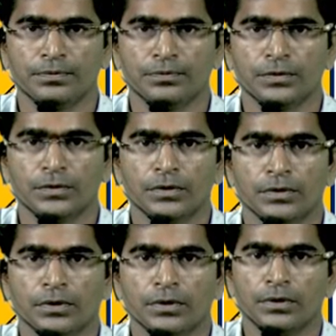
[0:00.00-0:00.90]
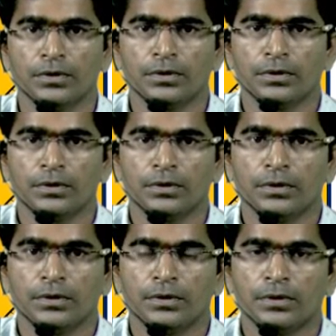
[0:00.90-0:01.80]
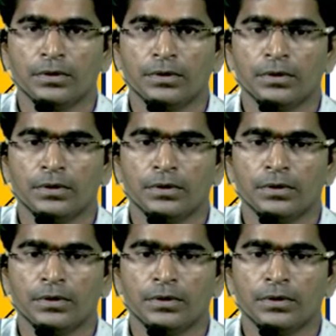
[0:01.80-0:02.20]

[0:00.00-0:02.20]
Nobody speaks.